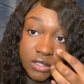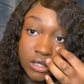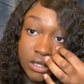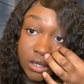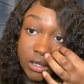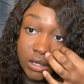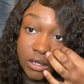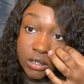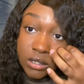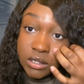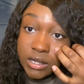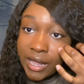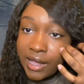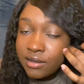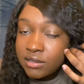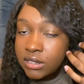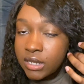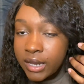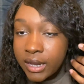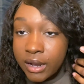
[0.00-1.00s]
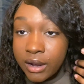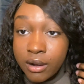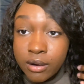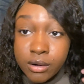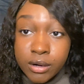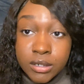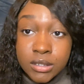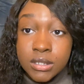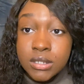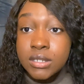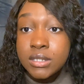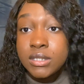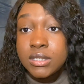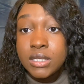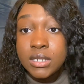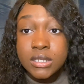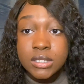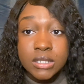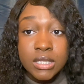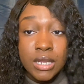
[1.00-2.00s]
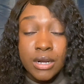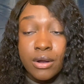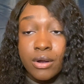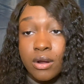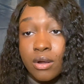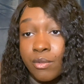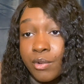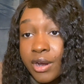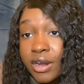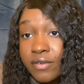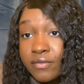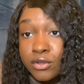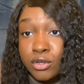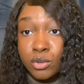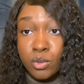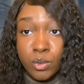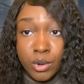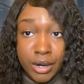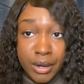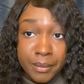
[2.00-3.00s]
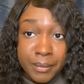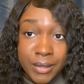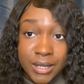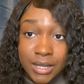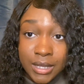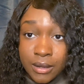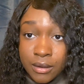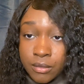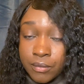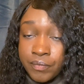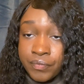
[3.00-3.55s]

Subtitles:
to downtown or to the city center or wherever you want to be.